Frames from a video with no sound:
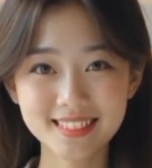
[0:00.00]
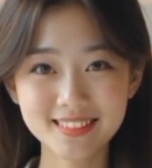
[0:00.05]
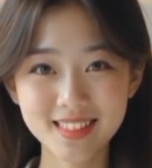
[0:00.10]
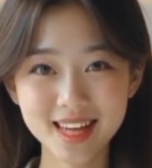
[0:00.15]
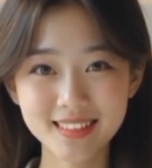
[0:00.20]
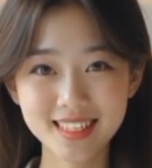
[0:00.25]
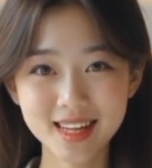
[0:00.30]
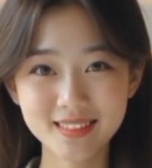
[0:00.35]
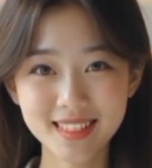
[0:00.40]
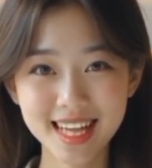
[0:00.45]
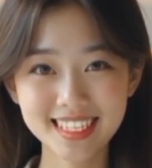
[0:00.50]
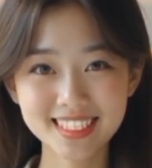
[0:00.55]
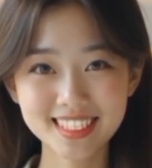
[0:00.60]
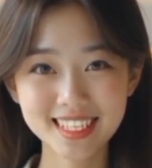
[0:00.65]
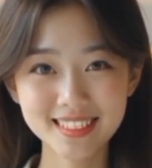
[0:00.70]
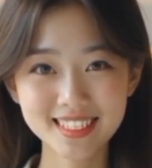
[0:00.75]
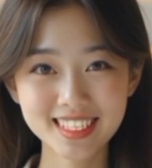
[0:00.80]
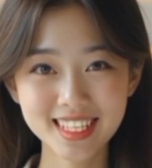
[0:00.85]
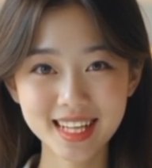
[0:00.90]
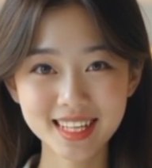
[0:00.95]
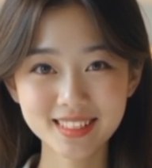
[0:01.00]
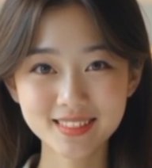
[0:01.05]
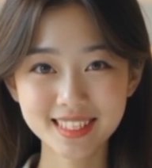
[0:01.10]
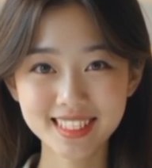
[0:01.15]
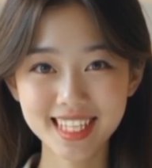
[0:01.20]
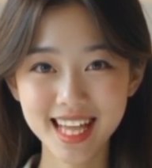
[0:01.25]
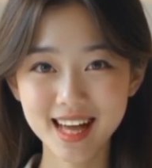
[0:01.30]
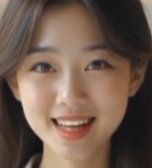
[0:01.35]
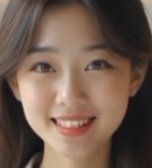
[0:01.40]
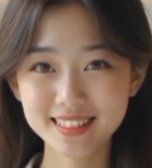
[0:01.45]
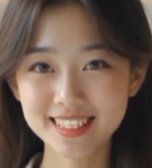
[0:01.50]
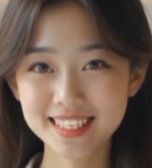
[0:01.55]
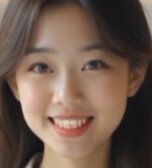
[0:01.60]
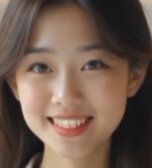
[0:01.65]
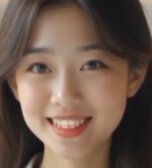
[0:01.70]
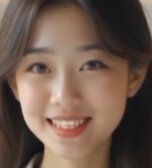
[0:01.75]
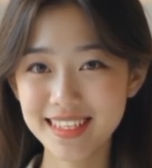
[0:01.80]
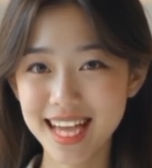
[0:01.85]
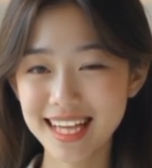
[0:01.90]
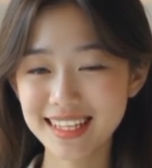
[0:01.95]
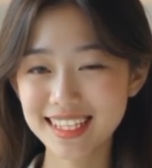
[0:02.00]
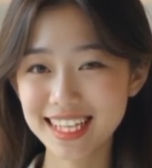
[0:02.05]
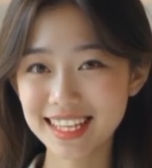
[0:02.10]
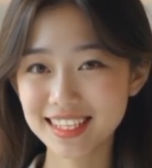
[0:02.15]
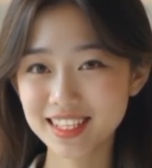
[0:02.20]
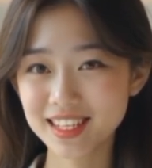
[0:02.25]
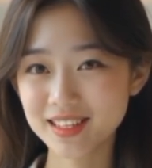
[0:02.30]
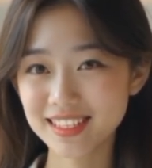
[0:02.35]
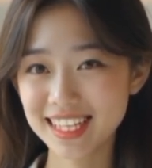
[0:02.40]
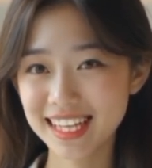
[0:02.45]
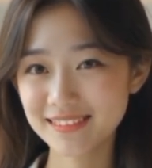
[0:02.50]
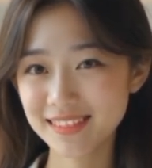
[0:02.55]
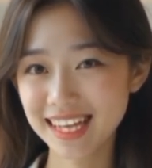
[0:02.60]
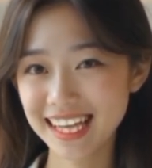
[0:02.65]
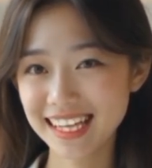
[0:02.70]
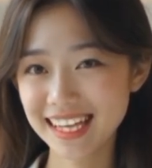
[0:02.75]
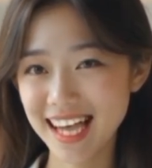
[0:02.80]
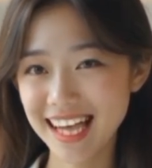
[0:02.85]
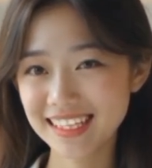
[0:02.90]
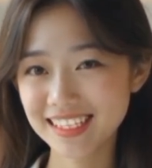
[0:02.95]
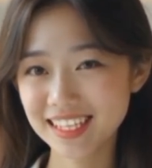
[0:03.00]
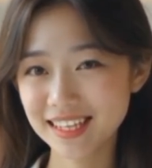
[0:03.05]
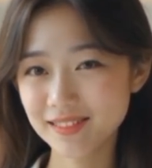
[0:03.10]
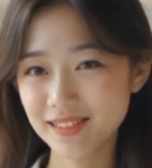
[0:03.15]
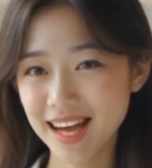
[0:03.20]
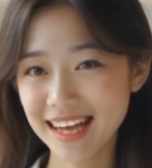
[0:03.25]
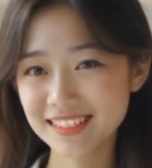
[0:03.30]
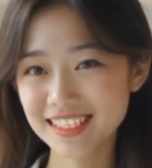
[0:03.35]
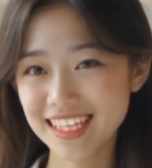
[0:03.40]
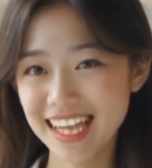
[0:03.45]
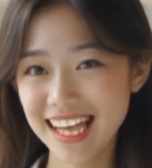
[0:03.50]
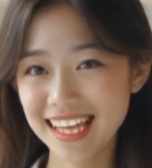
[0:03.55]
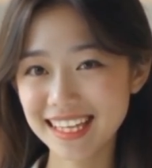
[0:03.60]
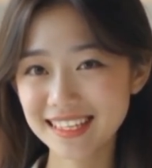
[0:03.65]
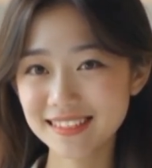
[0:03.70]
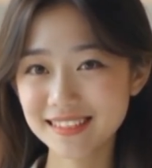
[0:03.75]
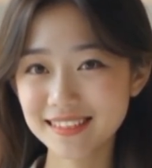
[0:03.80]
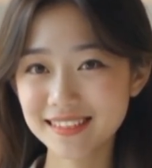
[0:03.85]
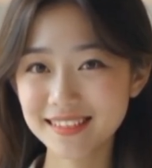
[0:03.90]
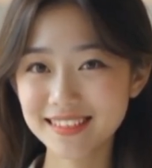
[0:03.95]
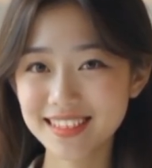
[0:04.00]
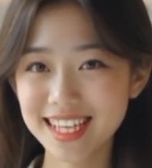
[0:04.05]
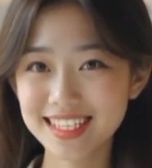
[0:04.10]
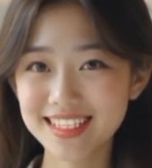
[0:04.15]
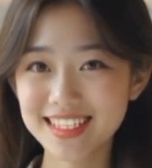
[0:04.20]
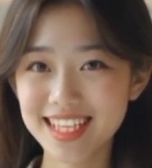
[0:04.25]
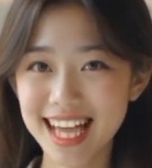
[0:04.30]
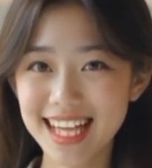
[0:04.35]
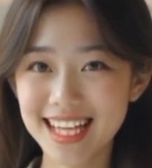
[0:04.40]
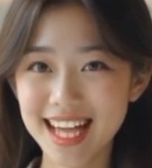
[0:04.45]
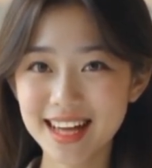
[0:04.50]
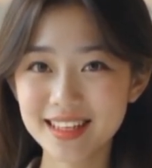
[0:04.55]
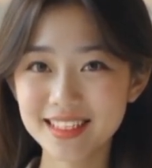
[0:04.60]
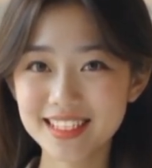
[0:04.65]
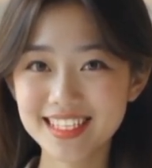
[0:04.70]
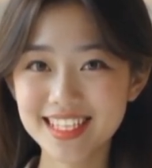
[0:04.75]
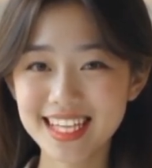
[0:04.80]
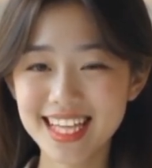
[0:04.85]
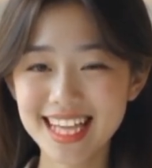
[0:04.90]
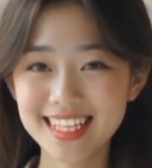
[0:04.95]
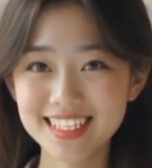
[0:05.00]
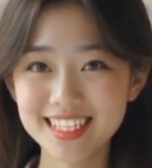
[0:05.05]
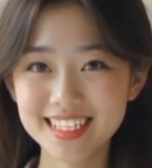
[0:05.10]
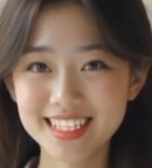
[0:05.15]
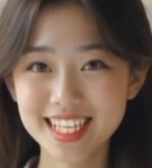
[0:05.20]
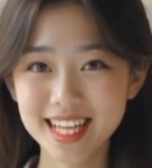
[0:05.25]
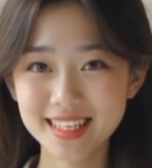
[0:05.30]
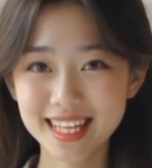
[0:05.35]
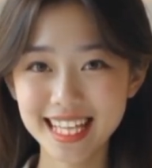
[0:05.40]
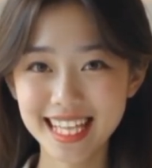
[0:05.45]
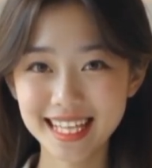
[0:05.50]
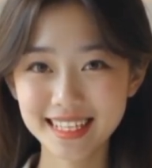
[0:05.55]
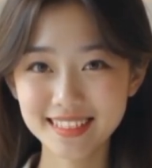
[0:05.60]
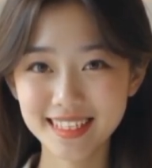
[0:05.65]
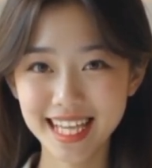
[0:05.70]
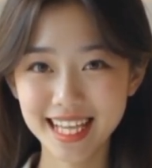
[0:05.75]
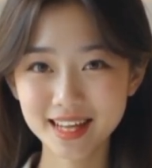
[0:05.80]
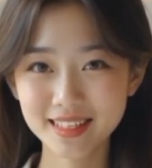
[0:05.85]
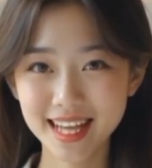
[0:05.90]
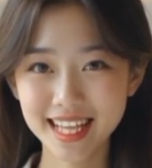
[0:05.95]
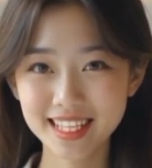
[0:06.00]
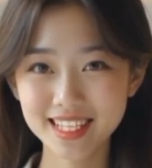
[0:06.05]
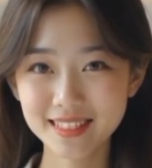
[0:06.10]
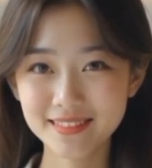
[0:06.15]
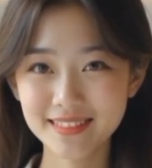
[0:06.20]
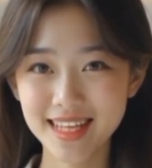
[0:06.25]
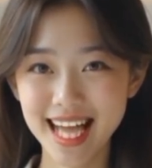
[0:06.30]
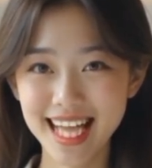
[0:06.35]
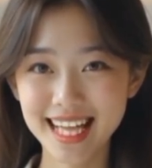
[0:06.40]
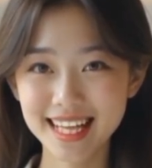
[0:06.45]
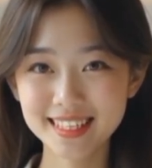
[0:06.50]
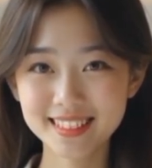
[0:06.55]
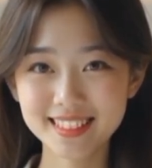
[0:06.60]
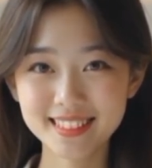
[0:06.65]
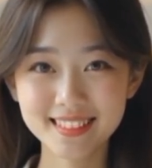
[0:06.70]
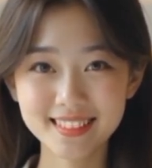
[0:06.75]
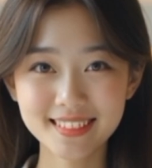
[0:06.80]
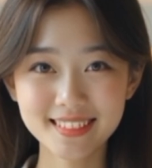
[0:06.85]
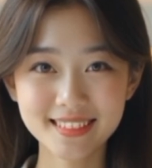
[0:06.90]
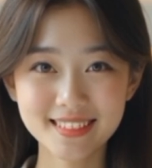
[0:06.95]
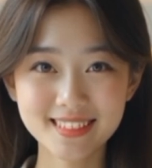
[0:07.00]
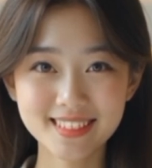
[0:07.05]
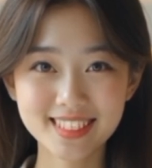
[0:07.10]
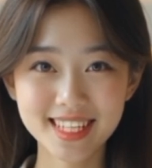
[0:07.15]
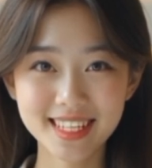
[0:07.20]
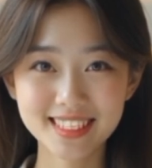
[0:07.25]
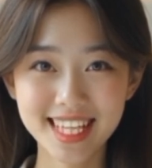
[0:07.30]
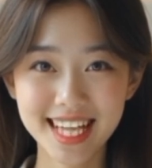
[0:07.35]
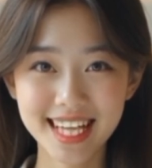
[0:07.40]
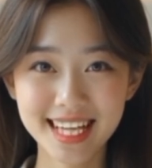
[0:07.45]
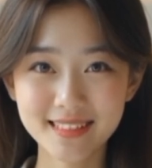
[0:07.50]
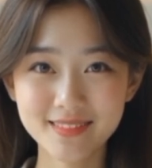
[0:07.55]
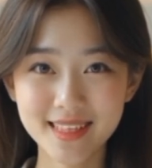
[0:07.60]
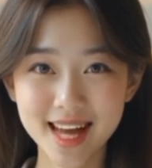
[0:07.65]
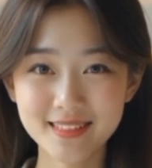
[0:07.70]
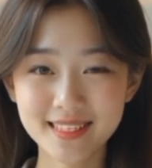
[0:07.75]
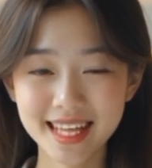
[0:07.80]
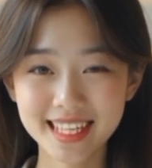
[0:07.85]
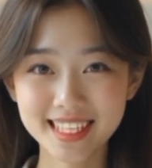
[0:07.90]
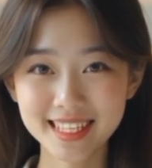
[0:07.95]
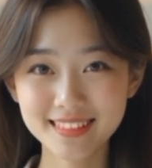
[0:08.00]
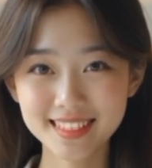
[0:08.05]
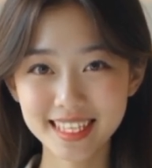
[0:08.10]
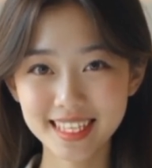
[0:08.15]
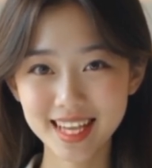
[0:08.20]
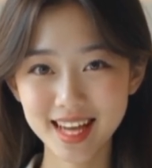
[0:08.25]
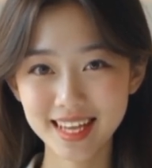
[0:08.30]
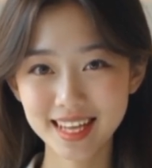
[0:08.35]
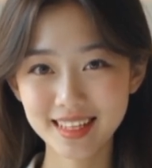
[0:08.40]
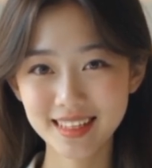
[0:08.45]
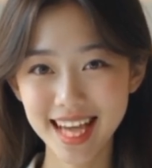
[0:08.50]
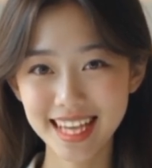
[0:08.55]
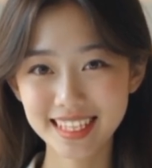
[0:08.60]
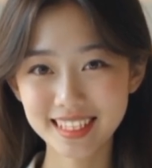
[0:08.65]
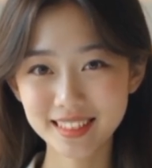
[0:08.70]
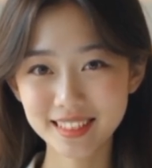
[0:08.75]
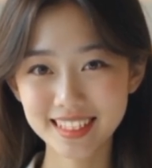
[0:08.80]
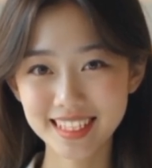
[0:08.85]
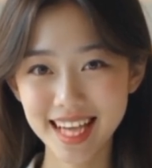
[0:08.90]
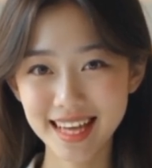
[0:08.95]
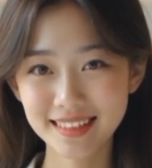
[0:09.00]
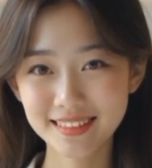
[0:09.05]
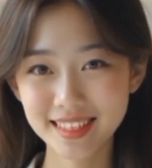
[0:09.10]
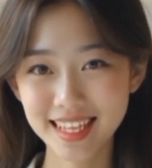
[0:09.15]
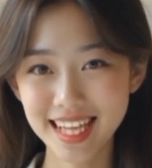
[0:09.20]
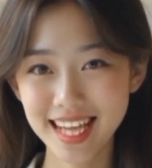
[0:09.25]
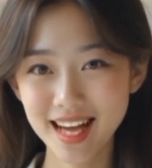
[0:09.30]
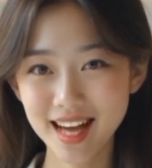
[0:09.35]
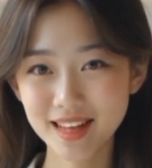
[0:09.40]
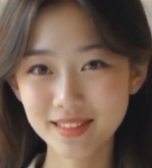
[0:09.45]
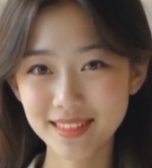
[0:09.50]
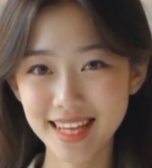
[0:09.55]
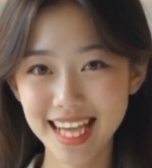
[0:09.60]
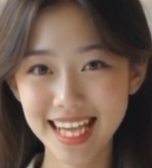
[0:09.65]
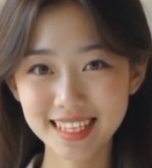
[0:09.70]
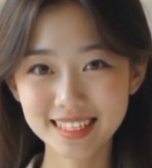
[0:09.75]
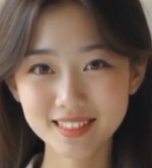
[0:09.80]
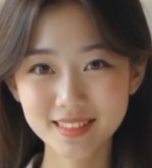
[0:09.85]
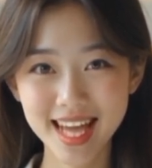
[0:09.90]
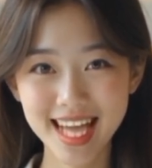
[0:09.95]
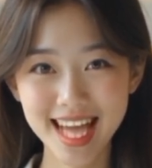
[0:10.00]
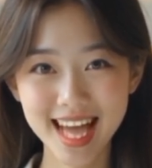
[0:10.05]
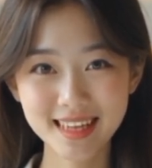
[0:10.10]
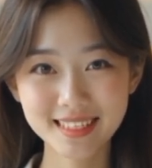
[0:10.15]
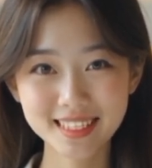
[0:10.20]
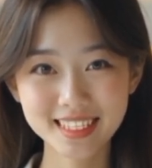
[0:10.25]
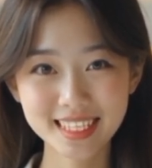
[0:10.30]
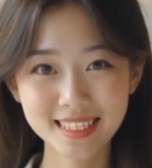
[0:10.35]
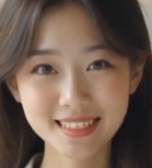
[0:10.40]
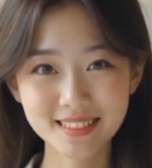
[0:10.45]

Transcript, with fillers: From the list of search results, select the UDP Custom website. This site hosts the necessary configuration files, so take a moment to familiarize yourself with the homepage layout.